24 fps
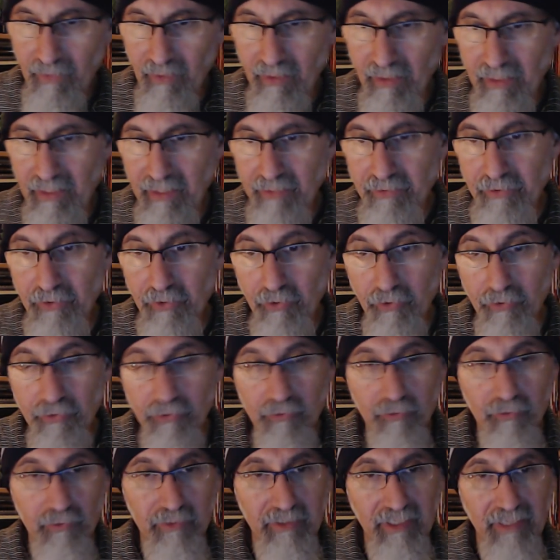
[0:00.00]
And the
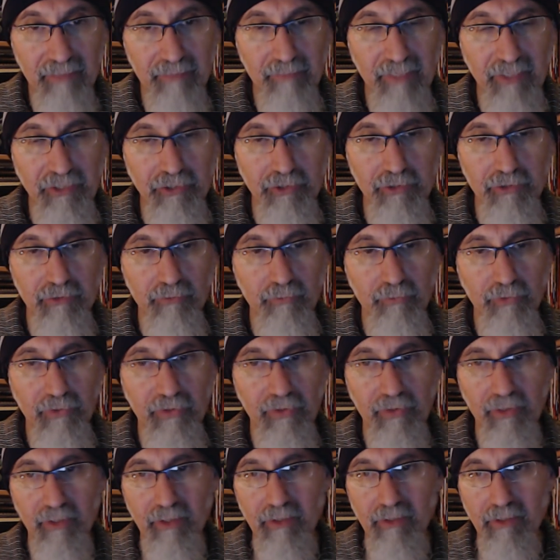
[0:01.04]
article that I mentioned
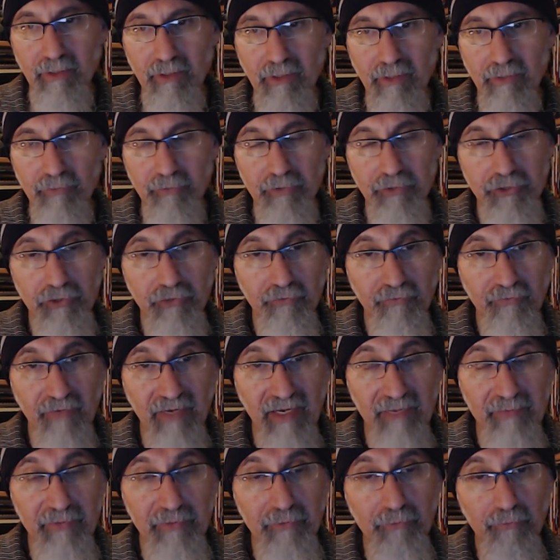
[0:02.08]
with Richard
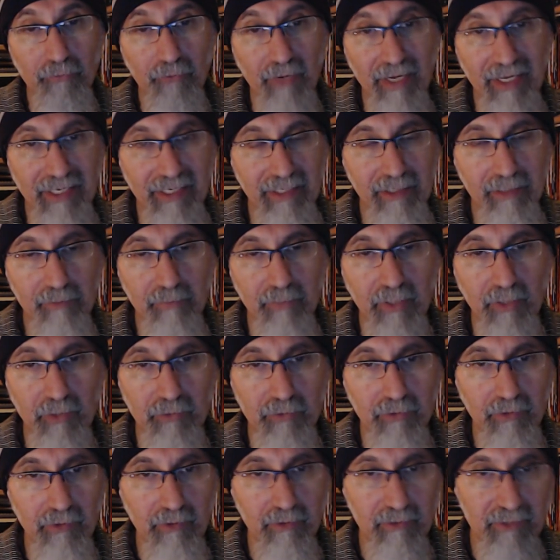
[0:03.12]
Feynman writing about
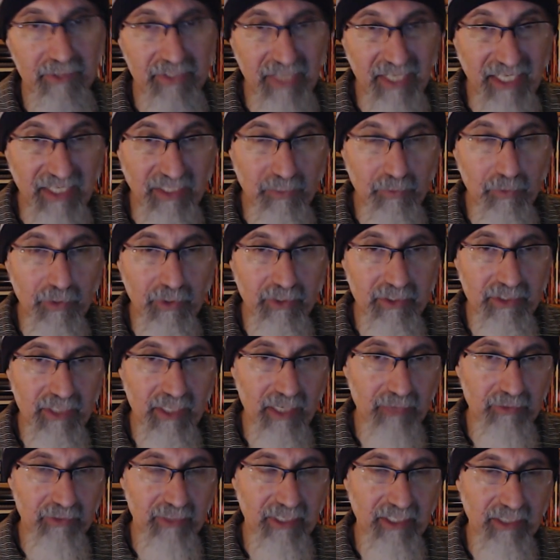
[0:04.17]
textbooks,
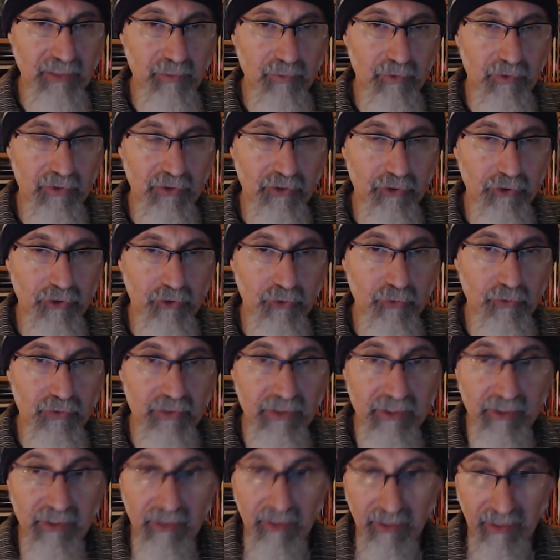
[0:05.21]
how textbooks are
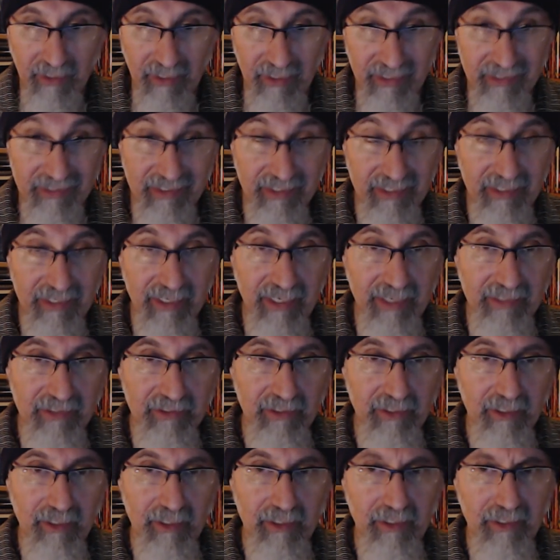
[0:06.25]
chosen, is in that.
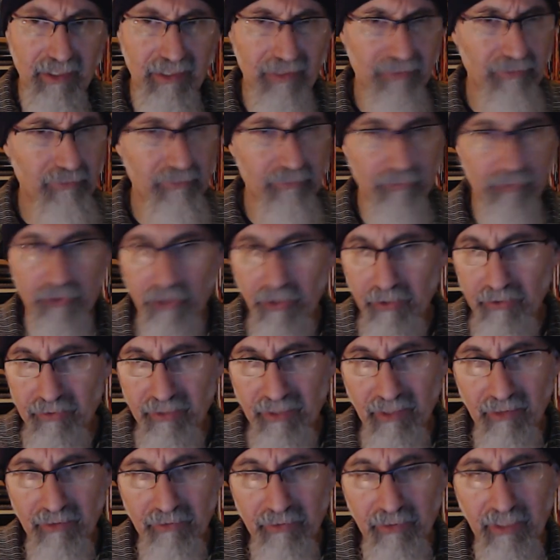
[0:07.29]
And John
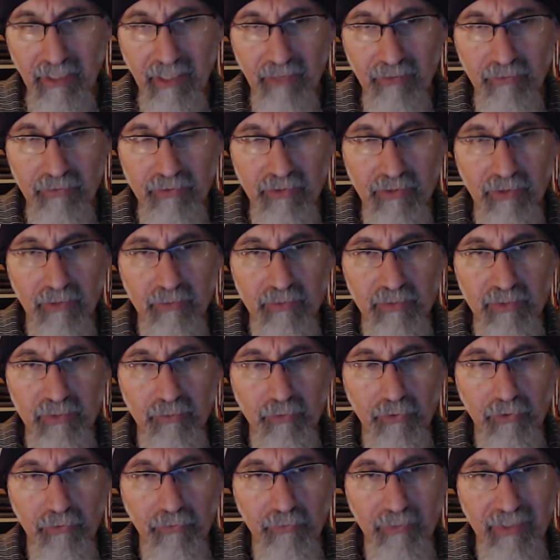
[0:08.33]
Taylor Gatto is always
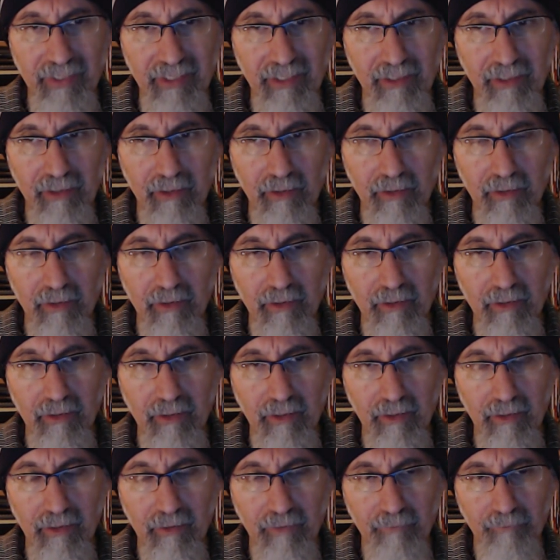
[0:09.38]
worth reading
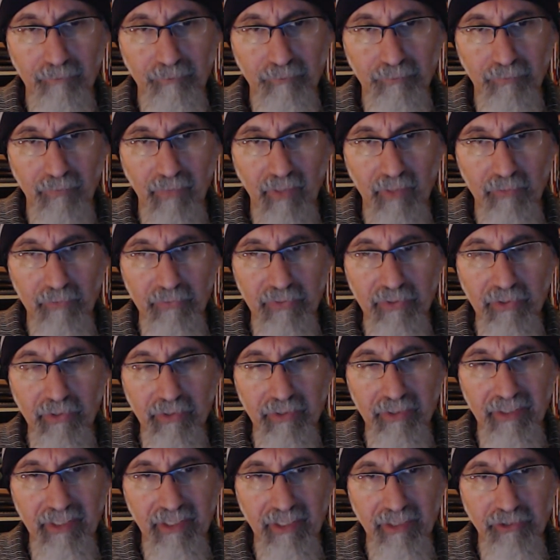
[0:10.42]
uh,
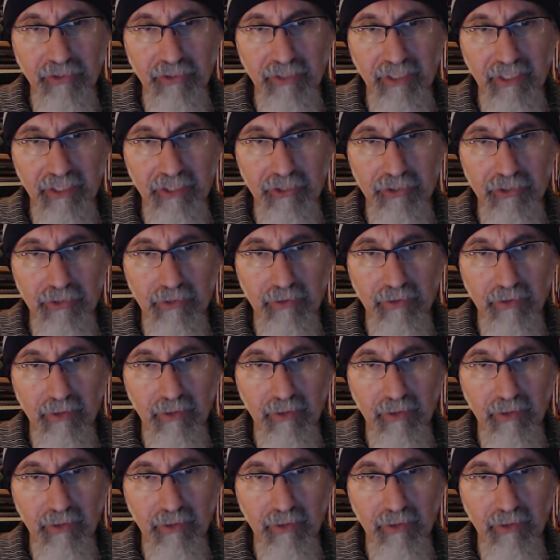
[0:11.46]
regarding education.